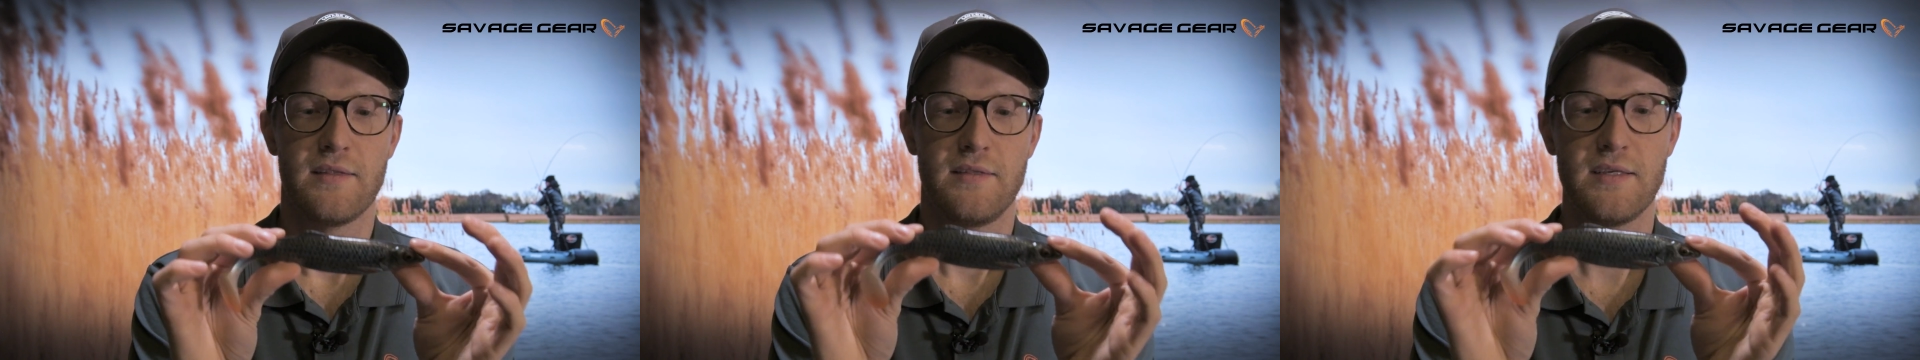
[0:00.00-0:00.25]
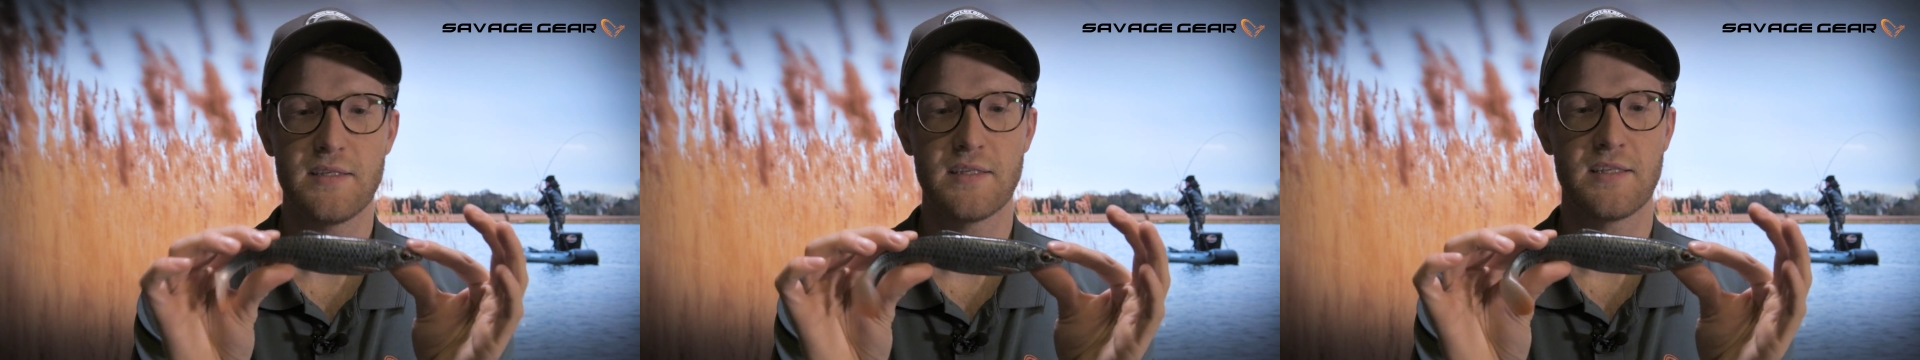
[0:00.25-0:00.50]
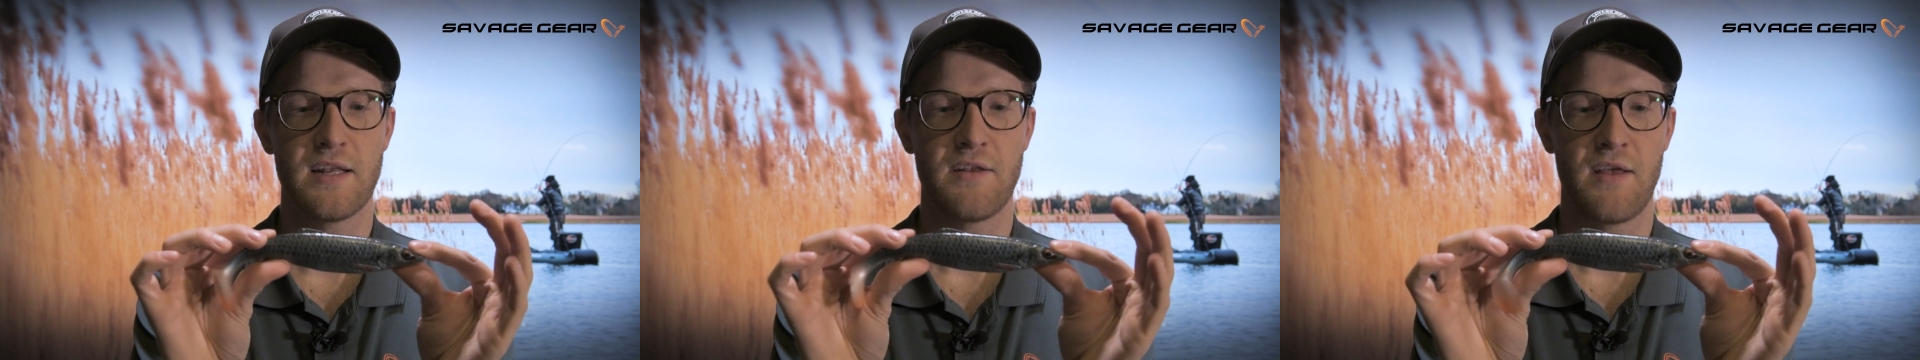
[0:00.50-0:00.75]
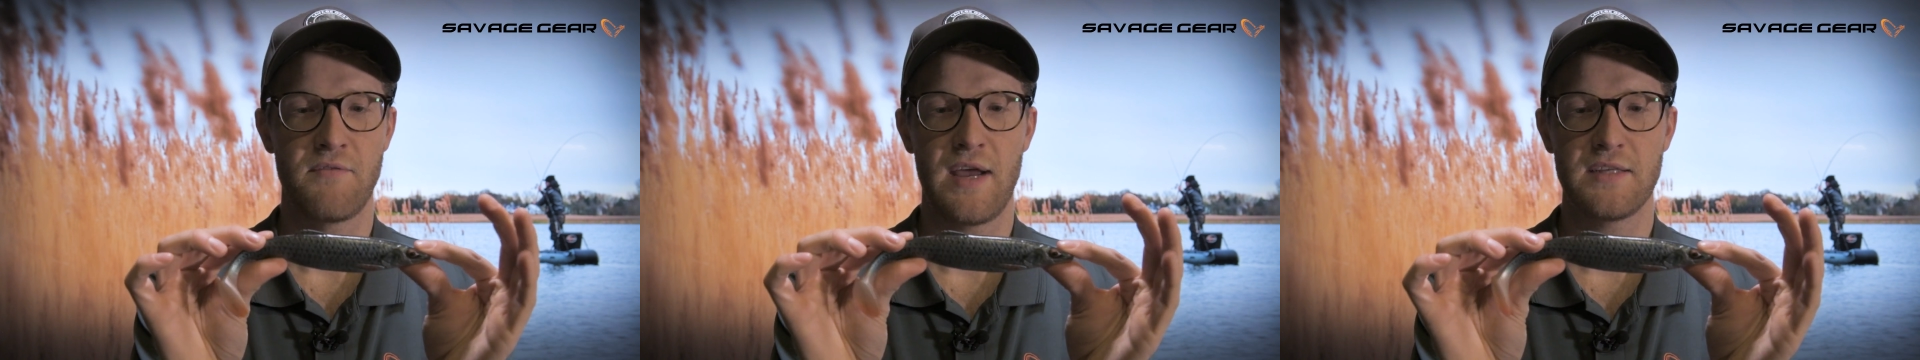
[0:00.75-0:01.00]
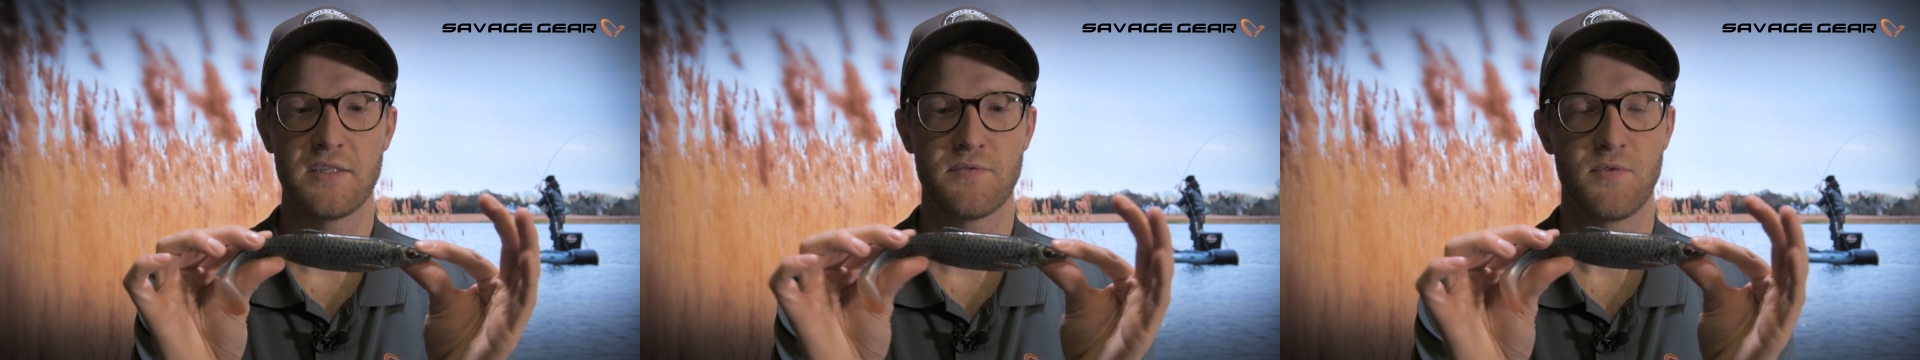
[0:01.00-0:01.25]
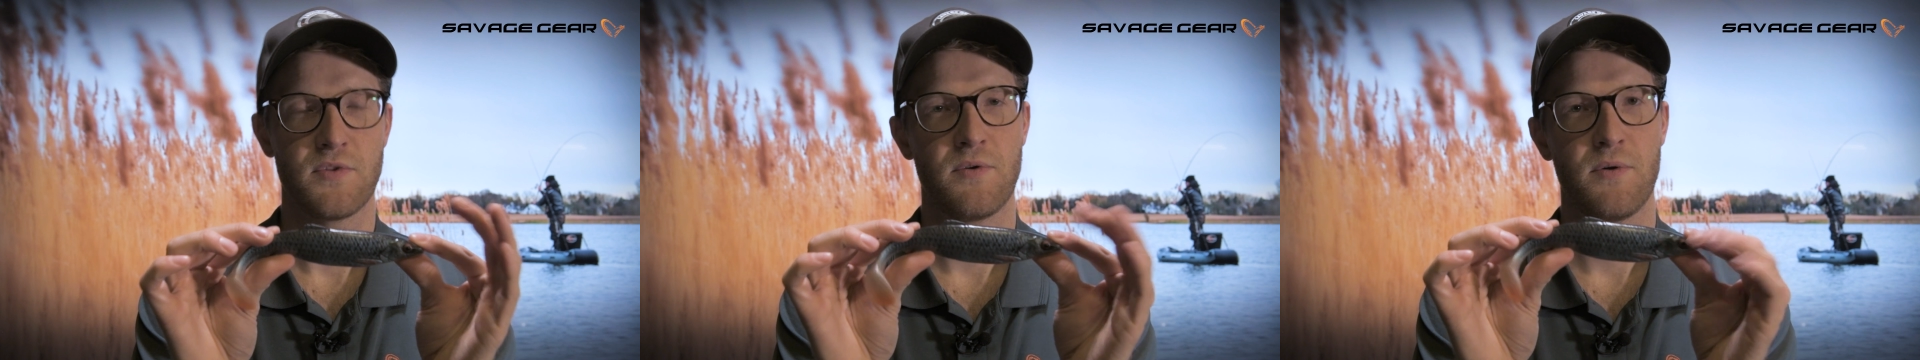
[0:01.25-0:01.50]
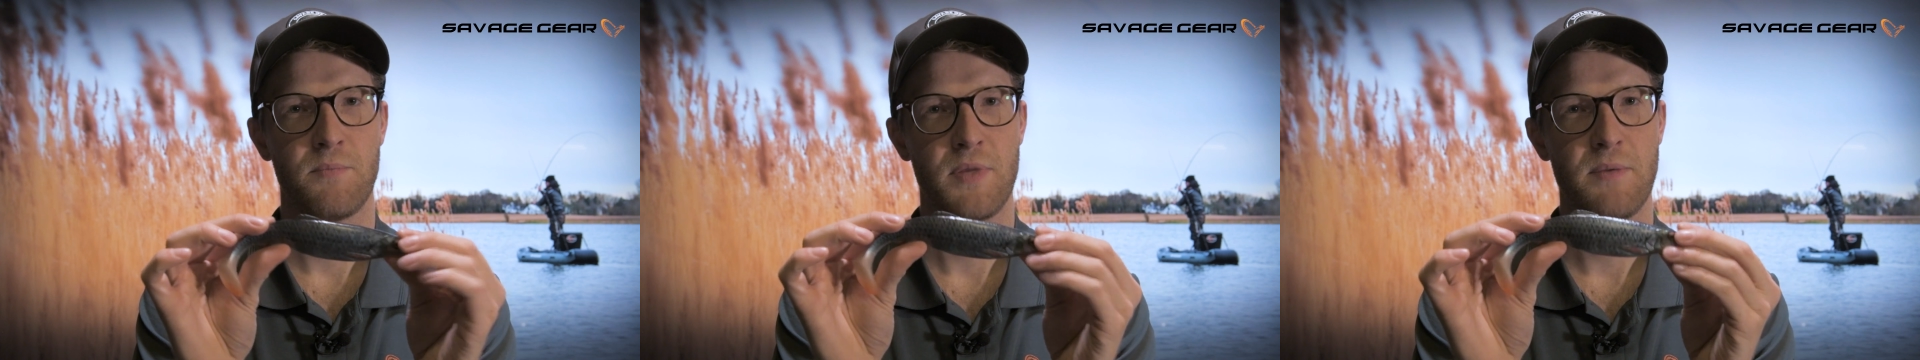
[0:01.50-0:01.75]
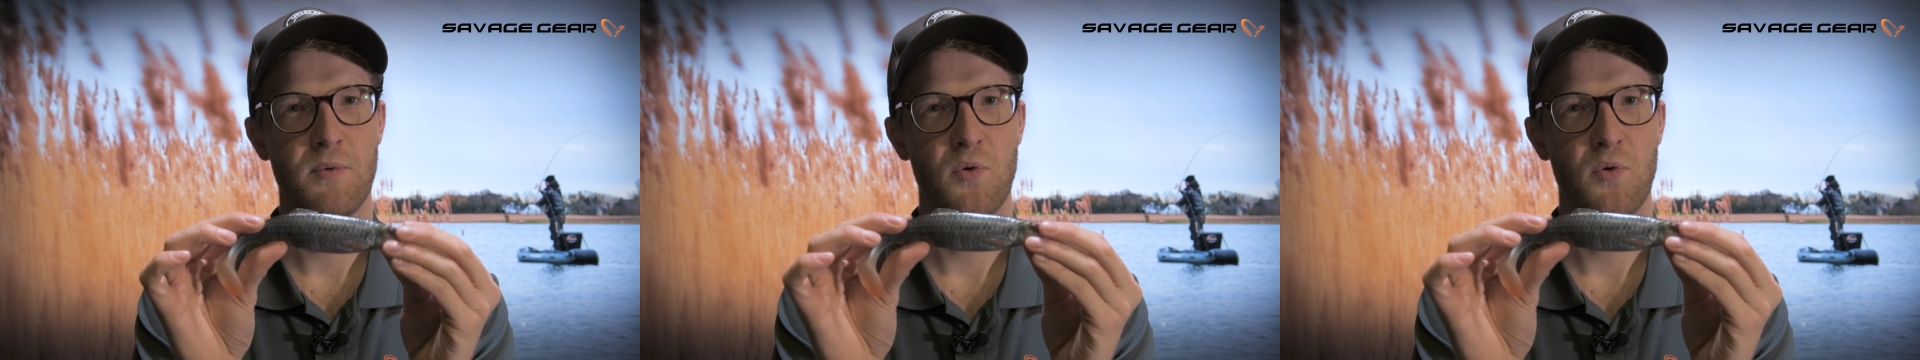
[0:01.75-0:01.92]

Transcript: This is an advantage for the people